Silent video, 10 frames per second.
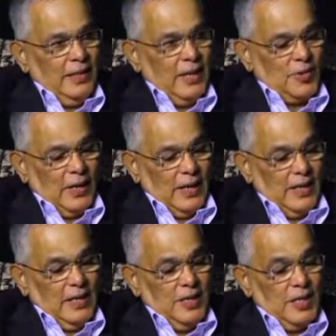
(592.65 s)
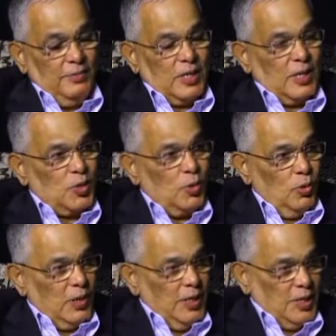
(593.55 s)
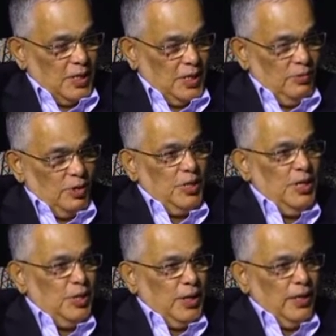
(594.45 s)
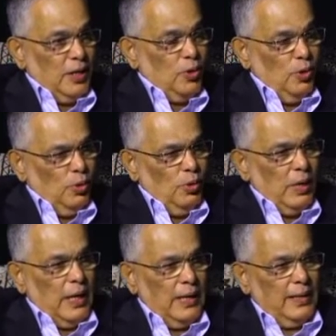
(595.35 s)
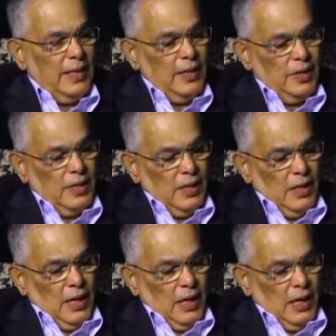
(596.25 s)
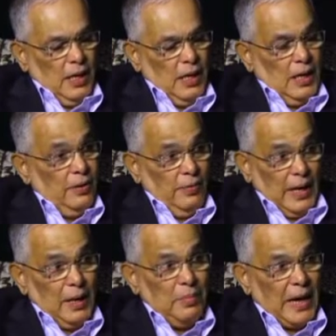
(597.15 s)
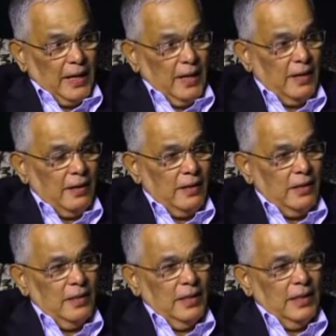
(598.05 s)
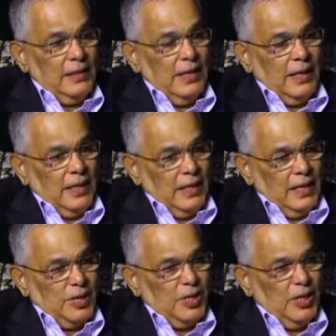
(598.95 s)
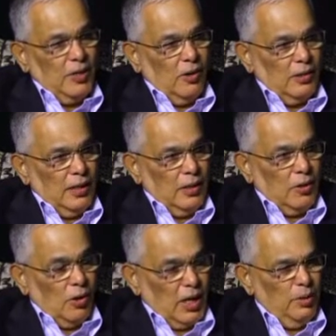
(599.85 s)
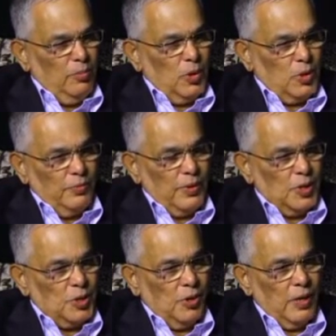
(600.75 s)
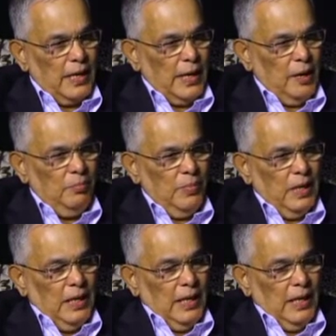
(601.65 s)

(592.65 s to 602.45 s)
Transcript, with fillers: That's right. Yeah. She was a school teacher. She was teaching in Coonoor, and then uh, when I married her, mm-hmm. then uh, she taught in Kottayam also for a short time.